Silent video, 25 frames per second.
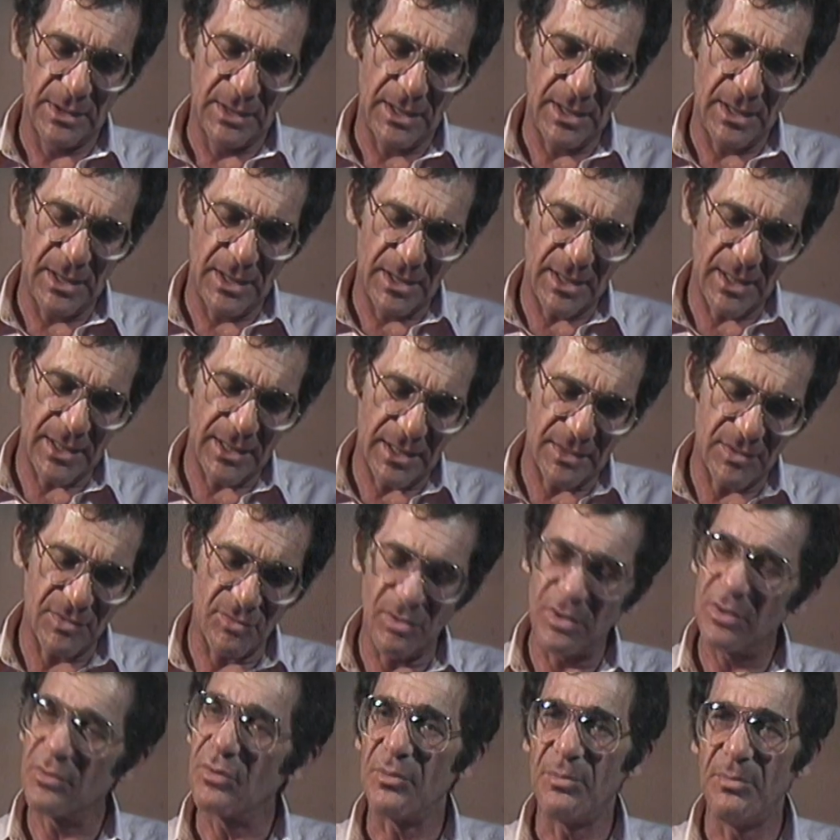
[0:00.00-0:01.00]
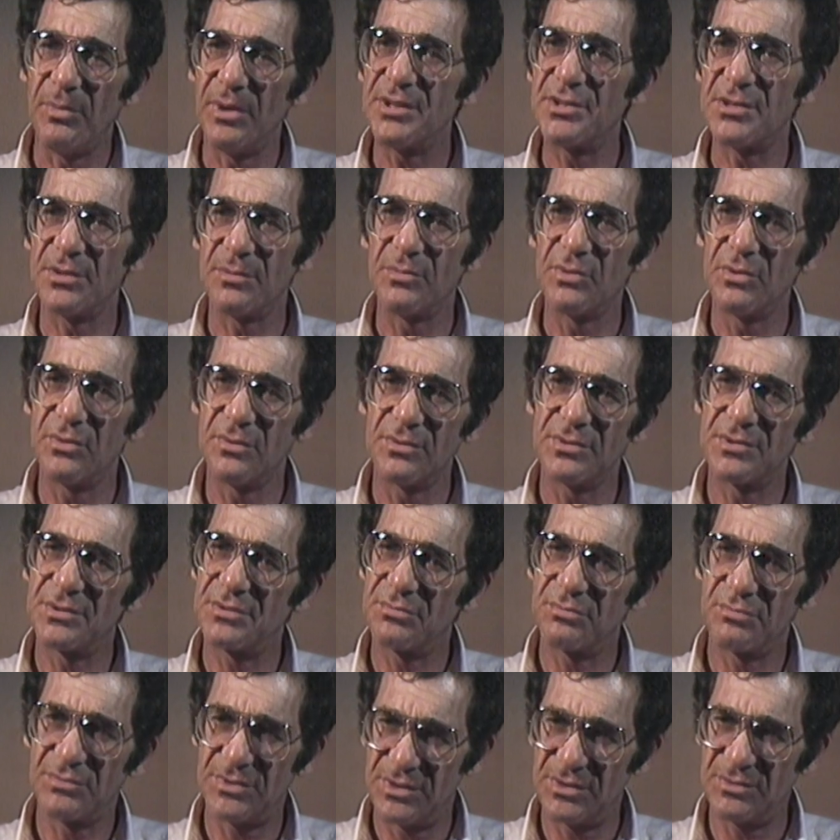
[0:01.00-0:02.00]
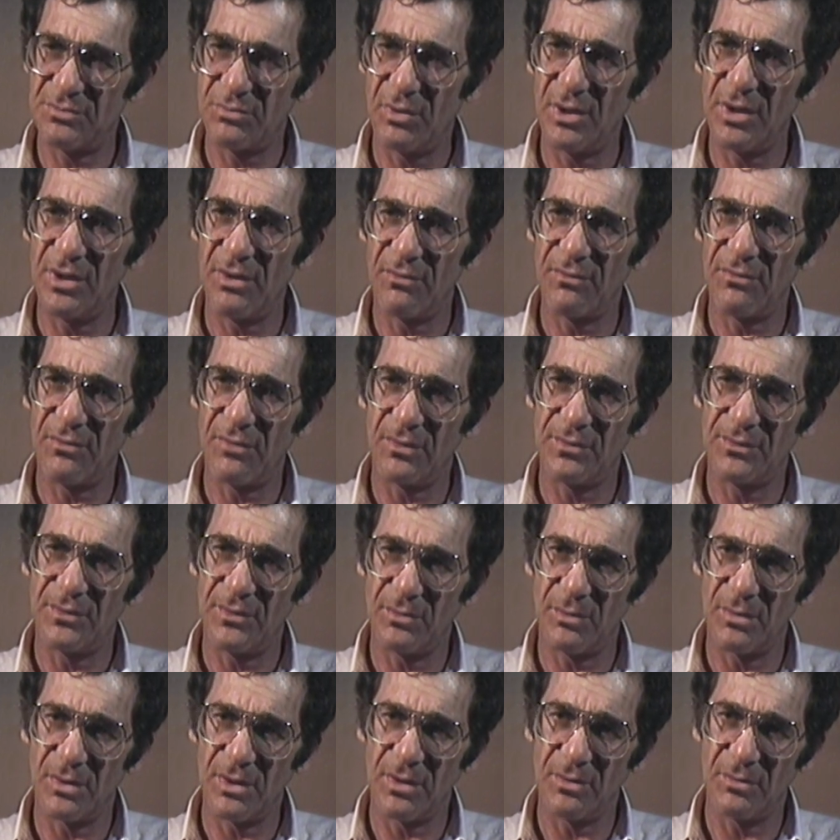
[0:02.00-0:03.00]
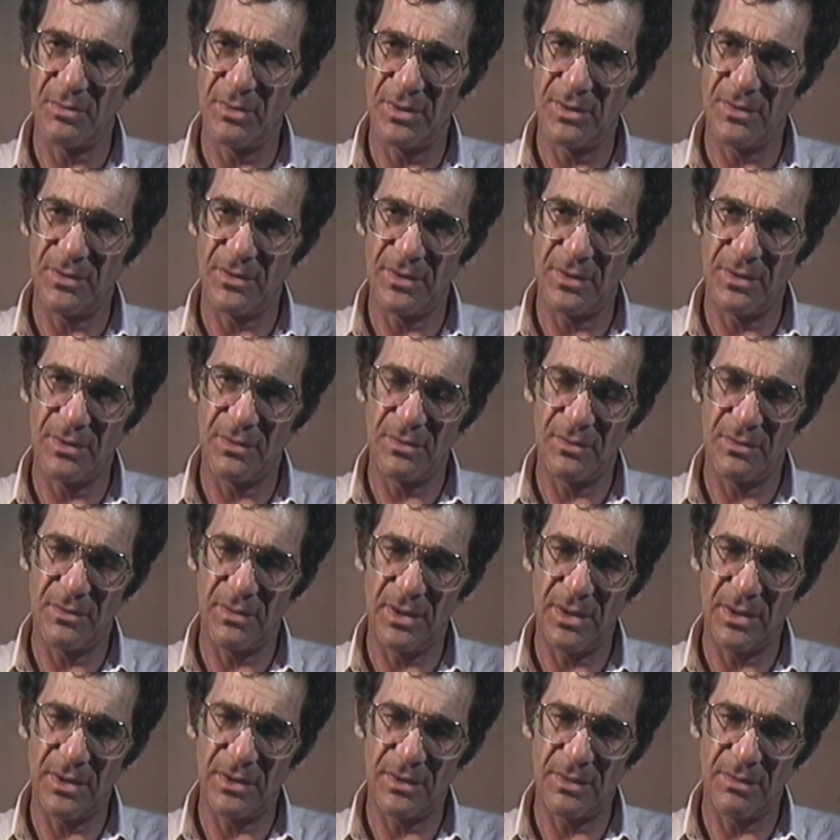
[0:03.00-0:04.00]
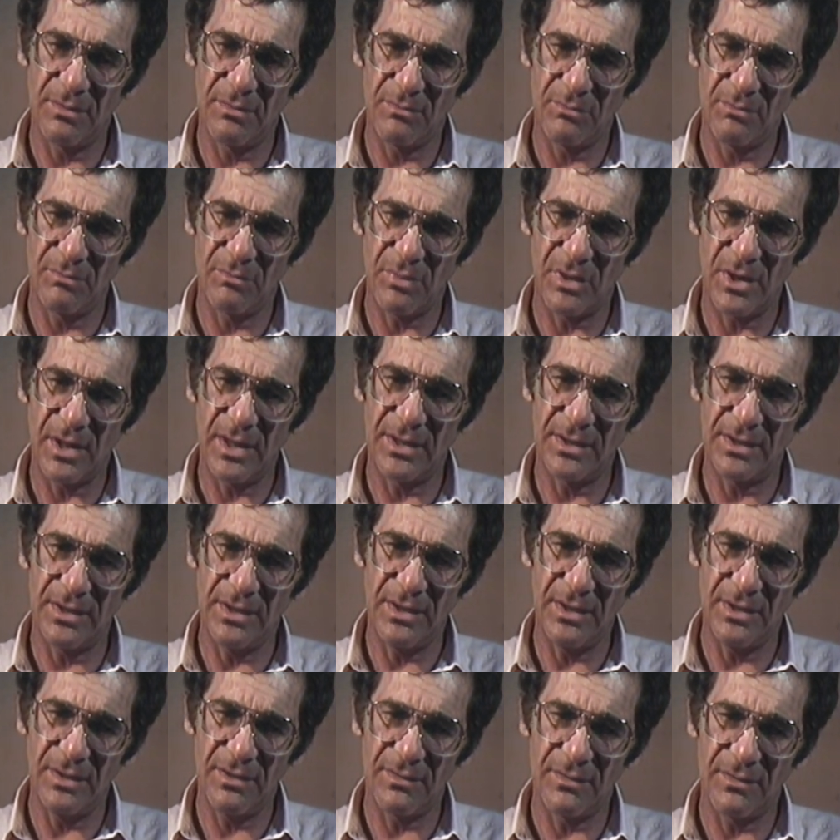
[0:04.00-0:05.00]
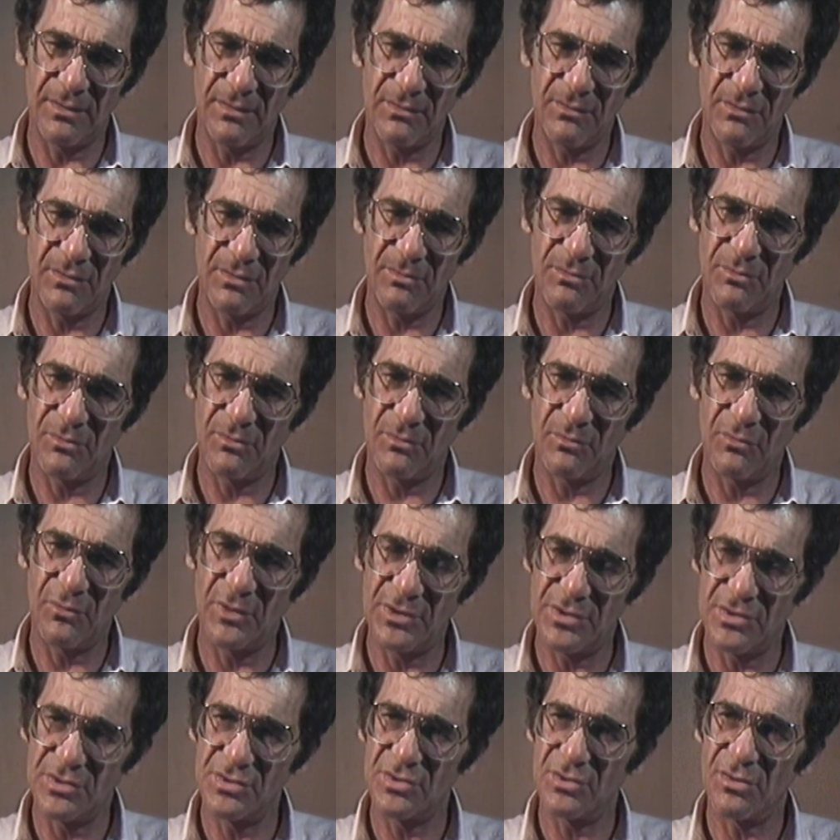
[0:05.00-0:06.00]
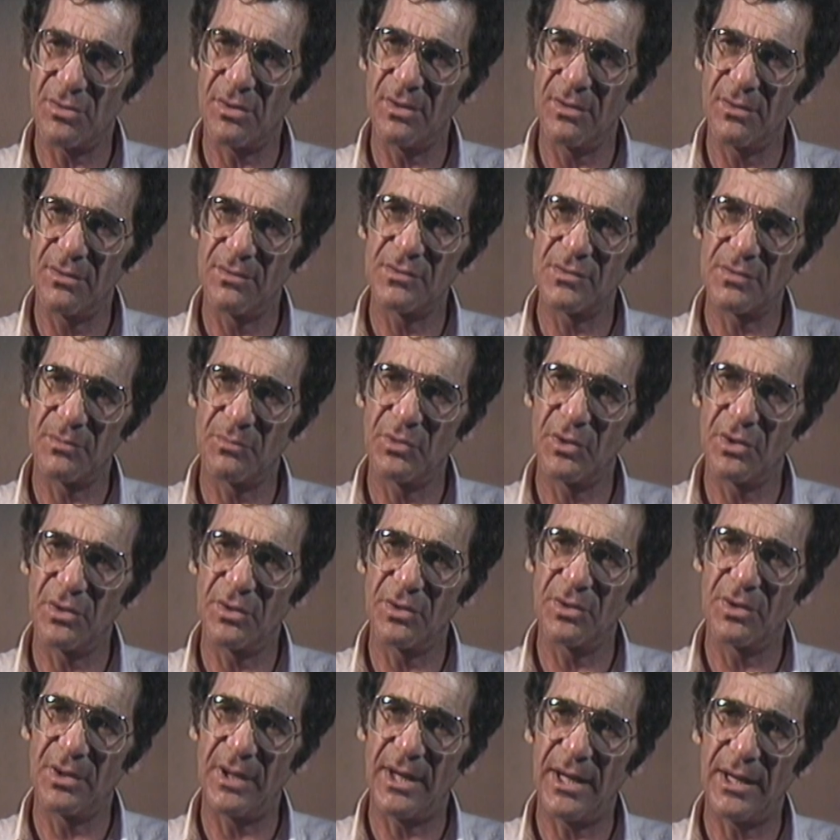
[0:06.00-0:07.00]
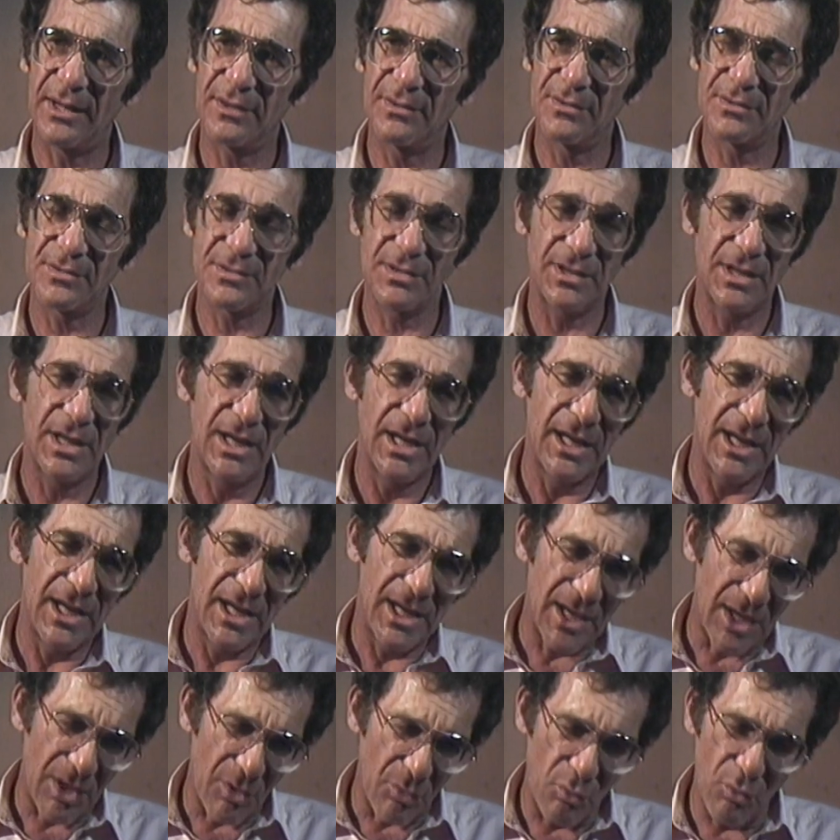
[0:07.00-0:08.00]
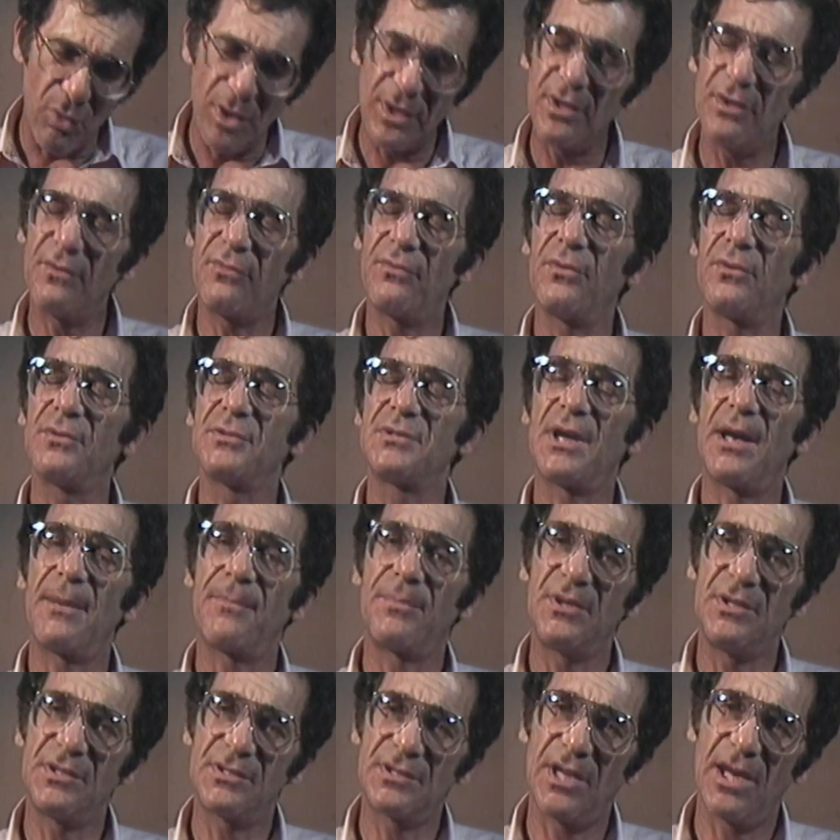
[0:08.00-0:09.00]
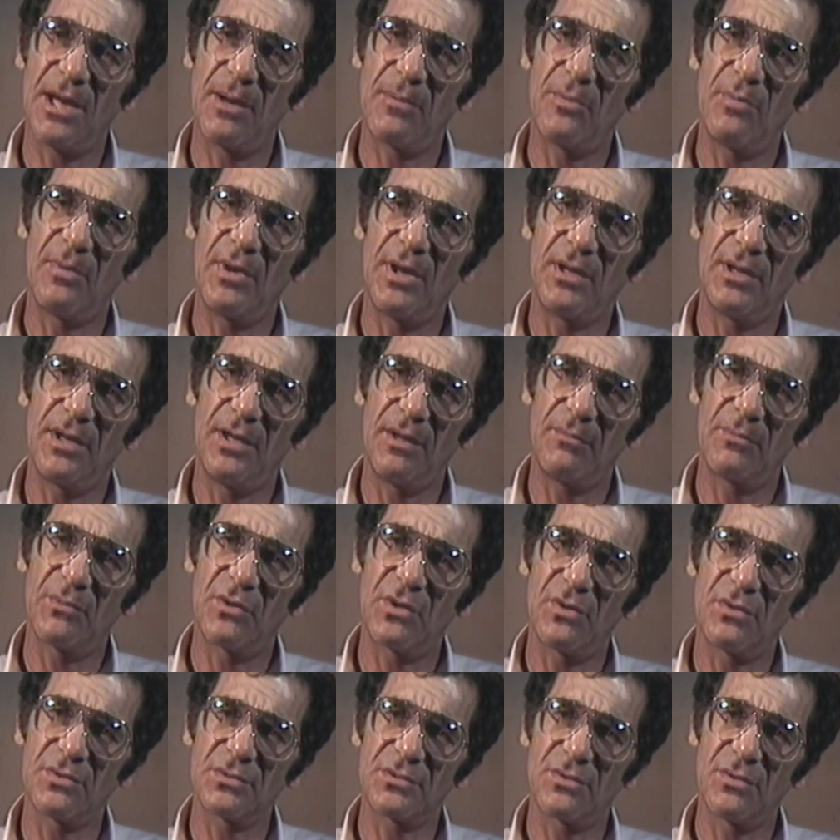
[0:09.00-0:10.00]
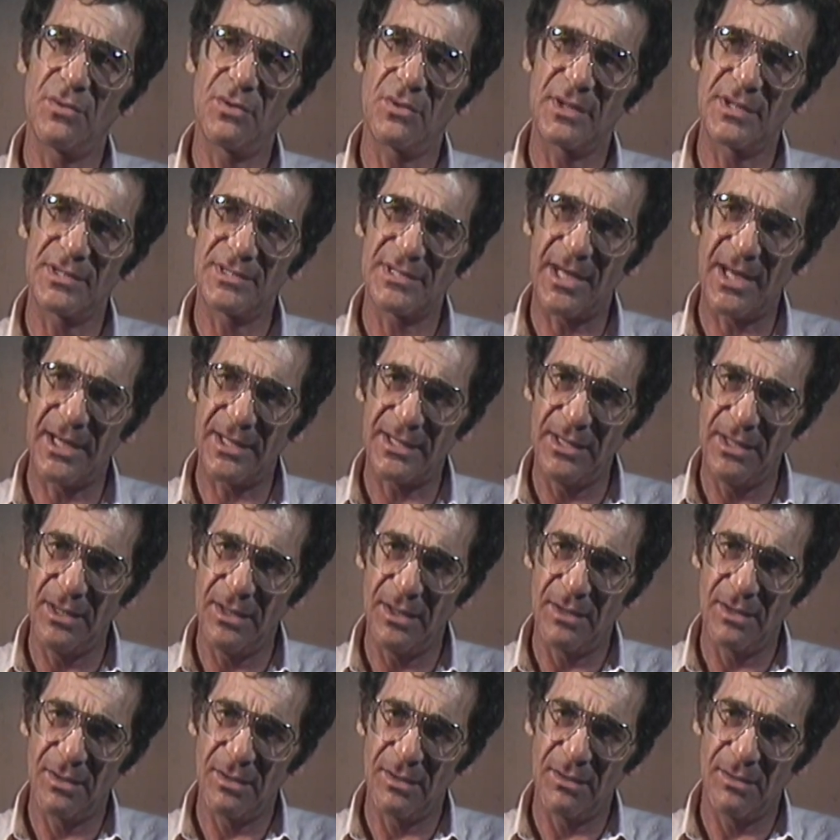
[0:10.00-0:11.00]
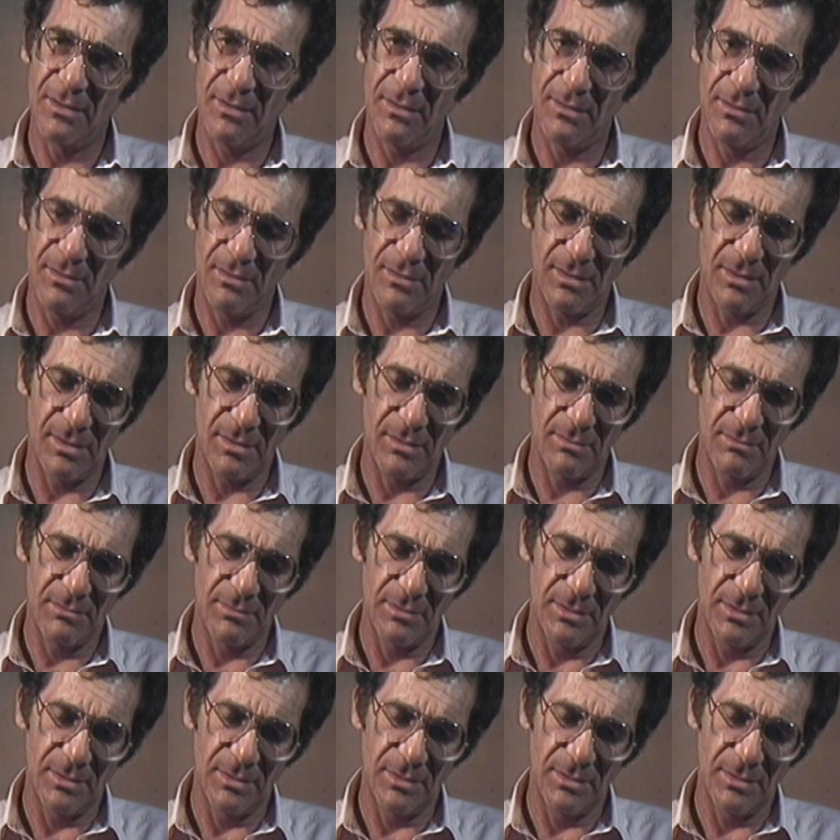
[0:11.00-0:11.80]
And I got to work with Mitchum, who was just wonderful to work with, and, and Brian Keith and some Richard Jordan, some real good actors, and a wonderful Japanese cameraman named Kozo Okazaki, and uh,